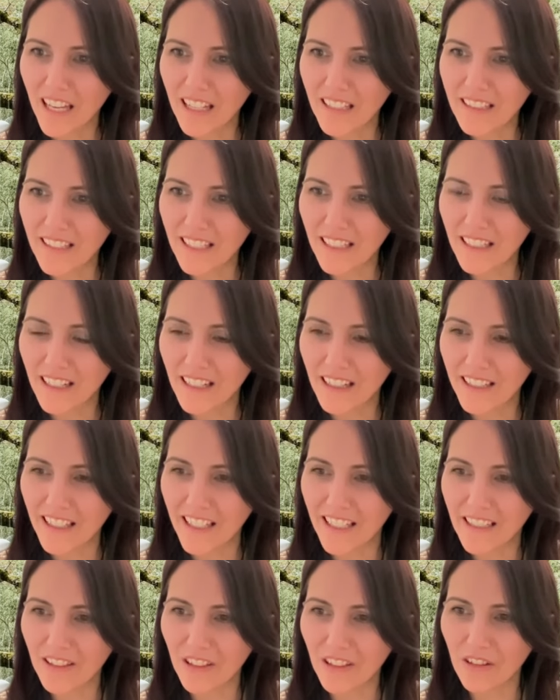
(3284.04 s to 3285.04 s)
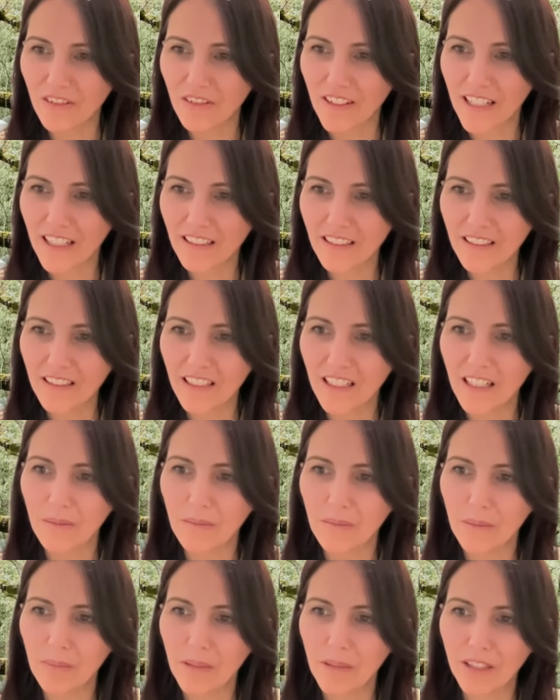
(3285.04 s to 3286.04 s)
So around
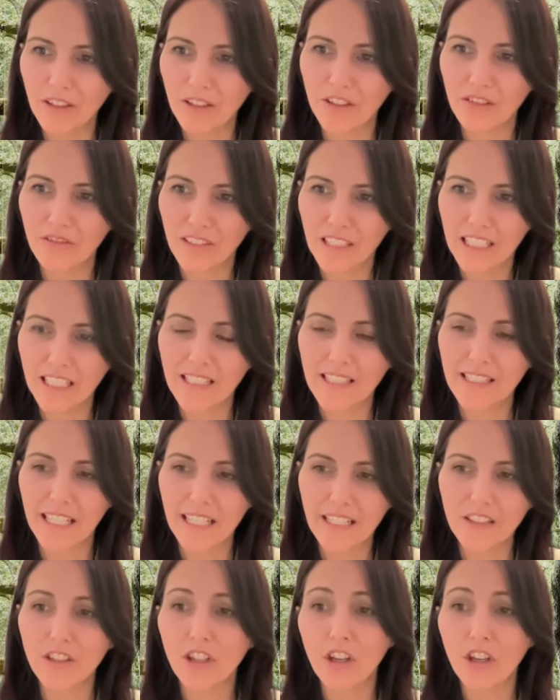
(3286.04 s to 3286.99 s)
embargoes and release dates.